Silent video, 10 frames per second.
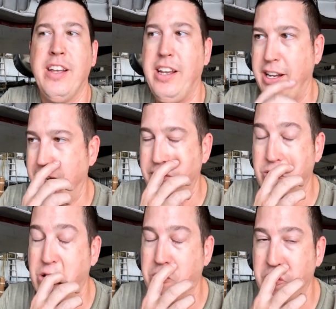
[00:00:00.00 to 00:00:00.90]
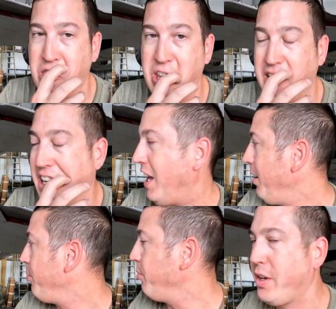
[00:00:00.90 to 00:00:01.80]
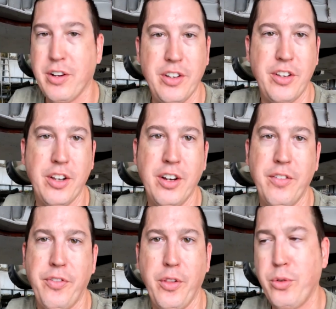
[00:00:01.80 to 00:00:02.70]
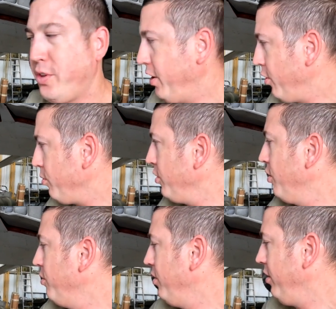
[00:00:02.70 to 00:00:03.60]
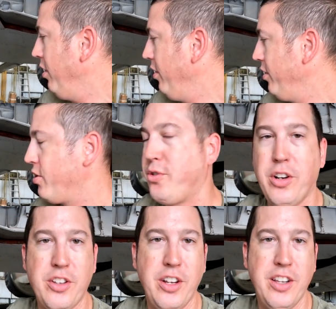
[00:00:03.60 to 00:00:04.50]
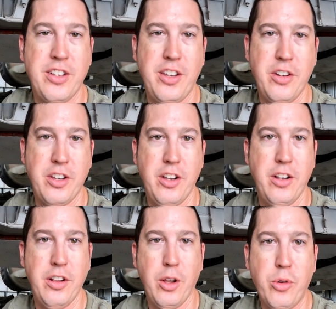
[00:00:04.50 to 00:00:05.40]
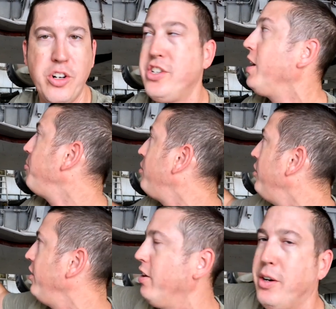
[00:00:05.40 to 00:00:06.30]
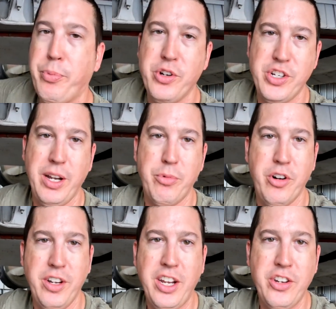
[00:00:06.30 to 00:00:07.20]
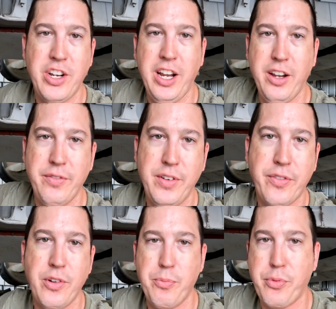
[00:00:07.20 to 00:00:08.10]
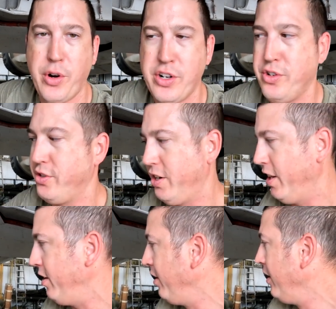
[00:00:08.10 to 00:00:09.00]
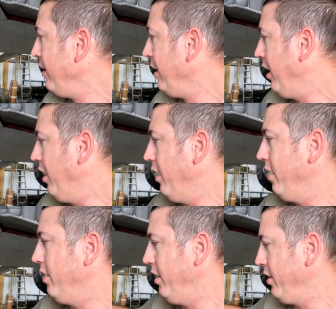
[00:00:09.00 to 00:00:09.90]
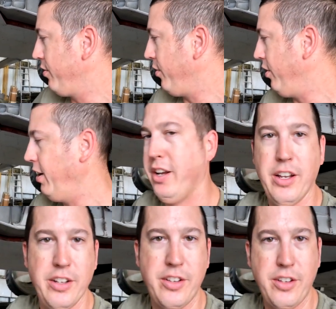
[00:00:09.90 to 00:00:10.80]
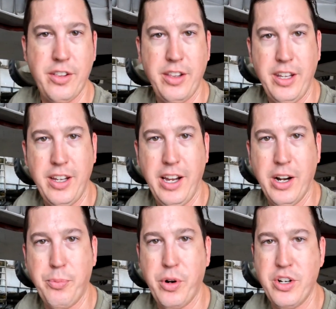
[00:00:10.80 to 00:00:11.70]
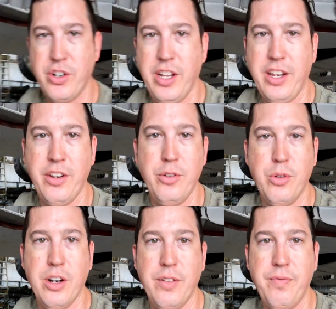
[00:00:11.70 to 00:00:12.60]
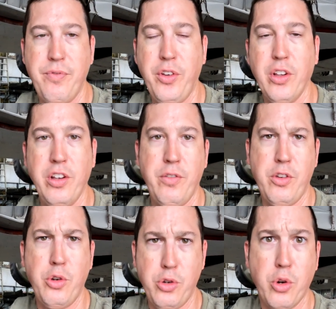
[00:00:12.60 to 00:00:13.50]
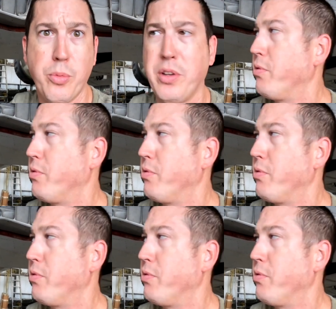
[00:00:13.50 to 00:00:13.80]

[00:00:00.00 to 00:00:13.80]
And what we're thinking happened because for those that don't know, the struts on this, there's a lower chamber and an upper chamber, and each have different pressures on it as far as the air pressure that you fill it, normally